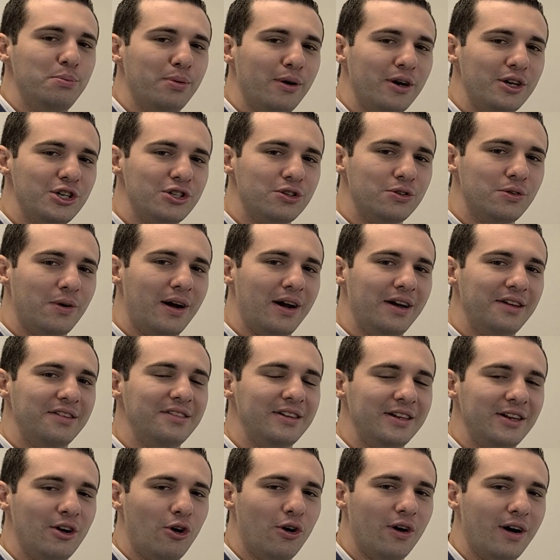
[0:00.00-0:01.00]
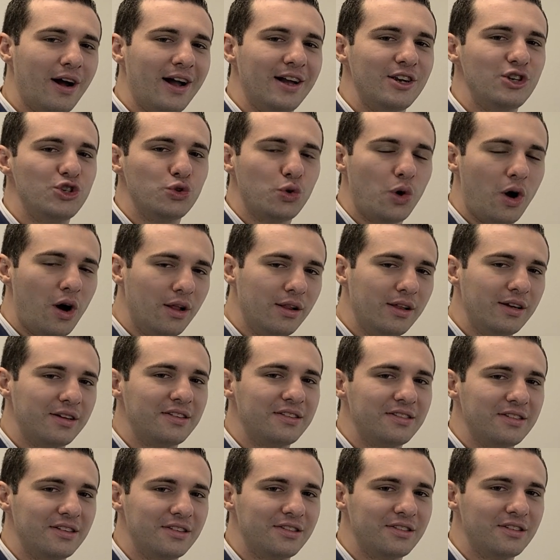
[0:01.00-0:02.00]
pressurizing our hydraulic
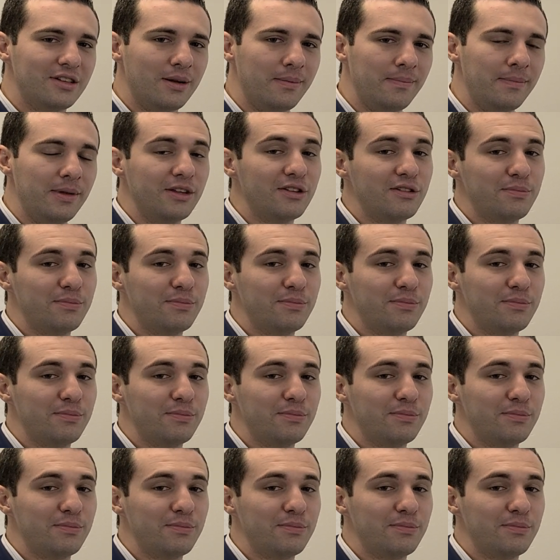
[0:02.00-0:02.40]
system,